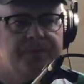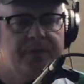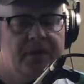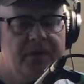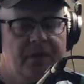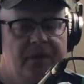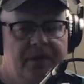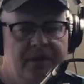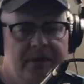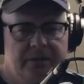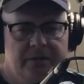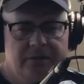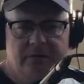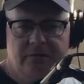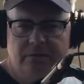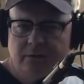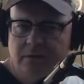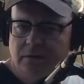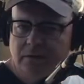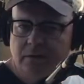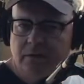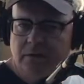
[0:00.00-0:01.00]
I think
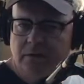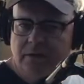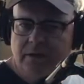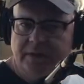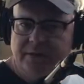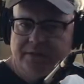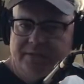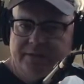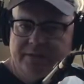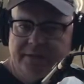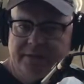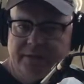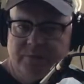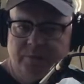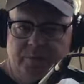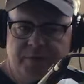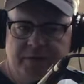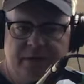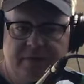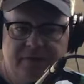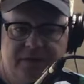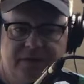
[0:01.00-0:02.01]
I see in
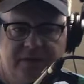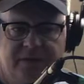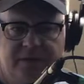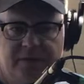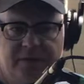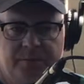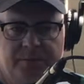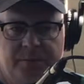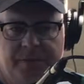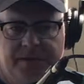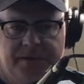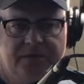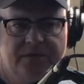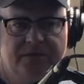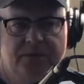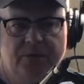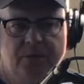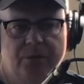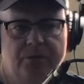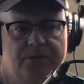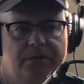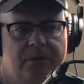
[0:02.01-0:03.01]
Providence getting passed
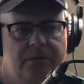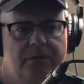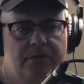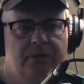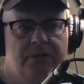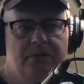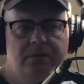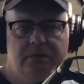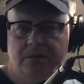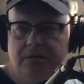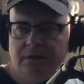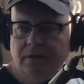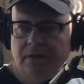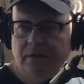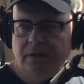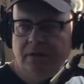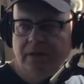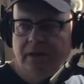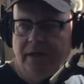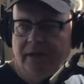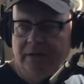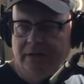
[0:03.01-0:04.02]
over a
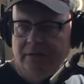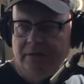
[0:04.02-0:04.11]
lot.